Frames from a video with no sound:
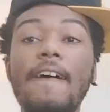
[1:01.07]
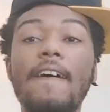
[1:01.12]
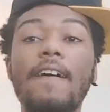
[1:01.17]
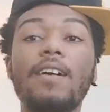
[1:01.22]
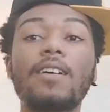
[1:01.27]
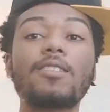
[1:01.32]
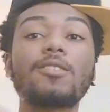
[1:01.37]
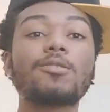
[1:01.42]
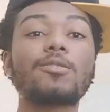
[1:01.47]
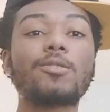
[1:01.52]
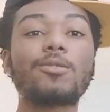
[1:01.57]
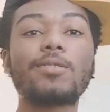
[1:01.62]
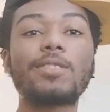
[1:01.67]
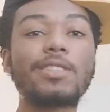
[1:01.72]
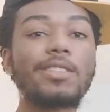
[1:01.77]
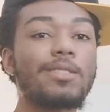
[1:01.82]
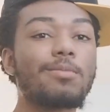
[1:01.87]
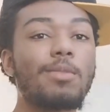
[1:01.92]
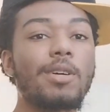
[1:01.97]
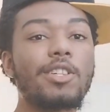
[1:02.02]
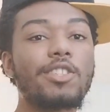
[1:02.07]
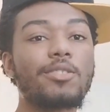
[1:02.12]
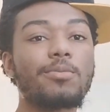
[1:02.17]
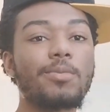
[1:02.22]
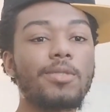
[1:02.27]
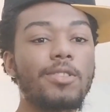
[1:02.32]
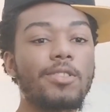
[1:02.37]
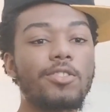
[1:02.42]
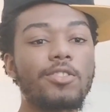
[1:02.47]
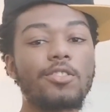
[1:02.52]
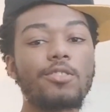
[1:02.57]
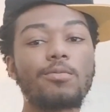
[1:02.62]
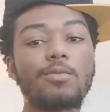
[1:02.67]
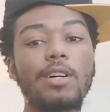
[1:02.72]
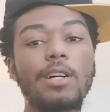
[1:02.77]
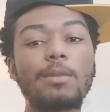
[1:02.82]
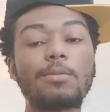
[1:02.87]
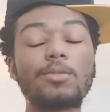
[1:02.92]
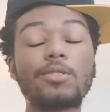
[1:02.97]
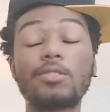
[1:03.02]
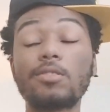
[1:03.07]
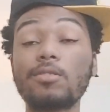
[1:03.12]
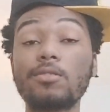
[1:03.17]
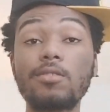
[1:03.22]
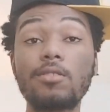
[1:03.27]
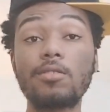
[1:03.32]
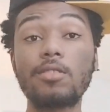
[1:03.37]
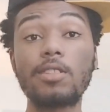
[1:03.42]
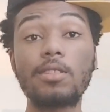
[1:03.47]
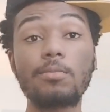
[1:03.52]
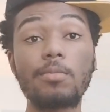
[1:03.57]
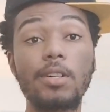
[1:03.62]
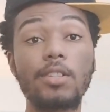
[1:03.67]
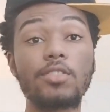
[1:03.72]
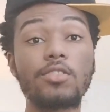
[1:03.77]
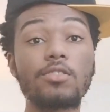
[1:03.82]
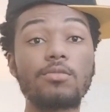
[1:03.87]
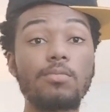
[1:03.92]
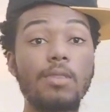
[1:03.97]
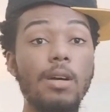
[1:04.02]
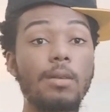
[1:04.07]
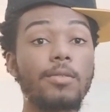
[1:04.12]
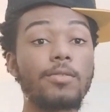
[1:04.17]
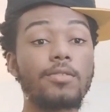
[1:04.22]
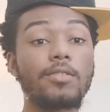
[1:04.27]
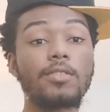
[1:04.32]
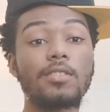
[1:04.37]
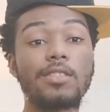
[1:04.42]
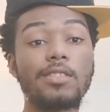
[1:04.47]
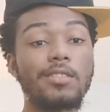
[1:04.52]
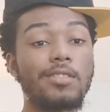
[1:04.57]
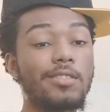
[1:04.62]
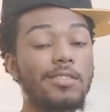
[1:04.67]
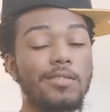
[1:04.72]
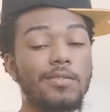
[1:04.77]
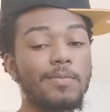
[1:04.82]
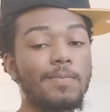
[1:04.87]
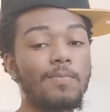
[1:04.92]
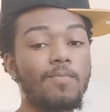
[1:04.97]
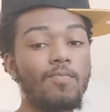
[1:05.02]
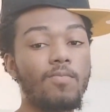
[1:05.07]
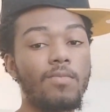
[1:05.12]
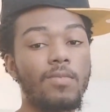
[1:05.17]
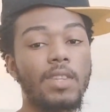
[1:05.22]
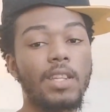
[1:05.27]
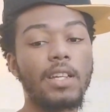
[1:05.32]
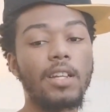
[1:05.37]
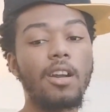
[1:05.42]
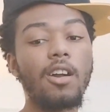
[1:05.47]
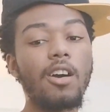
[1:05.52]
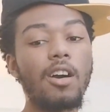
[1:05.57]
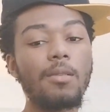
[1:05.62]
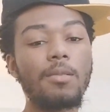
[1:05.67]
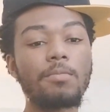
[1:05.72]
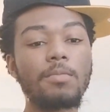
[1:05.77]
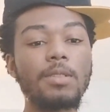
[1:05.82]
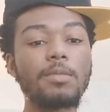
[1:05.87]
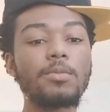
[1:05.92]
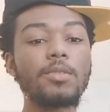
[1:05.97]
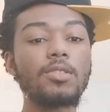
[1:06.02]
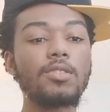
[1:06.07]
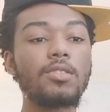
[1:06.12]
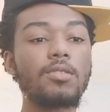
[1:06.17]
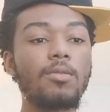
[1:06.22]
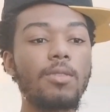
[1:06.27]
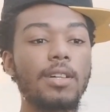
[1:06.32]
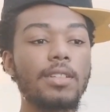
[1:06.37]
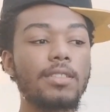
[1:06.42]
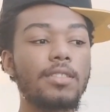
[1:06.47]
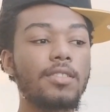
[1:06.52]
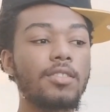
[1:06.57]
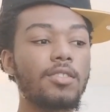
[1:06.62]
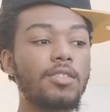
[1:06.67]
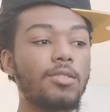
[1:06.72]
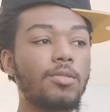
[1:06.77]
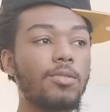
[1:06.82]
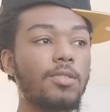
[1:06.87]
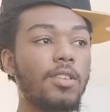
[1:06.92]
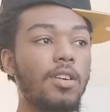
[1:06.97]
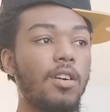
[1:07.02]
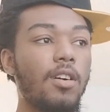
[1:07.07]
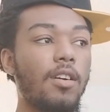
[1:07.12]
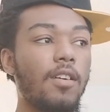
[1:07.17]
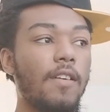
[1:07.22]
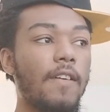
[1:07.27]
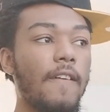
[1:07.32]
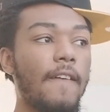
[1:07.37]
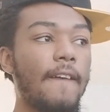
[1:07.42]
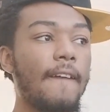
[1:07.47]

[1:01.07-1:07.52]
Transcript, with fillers: I don't know nothing about Spanish soap operas. I don't know nothing about soap operas at all. Mama used to watch this show called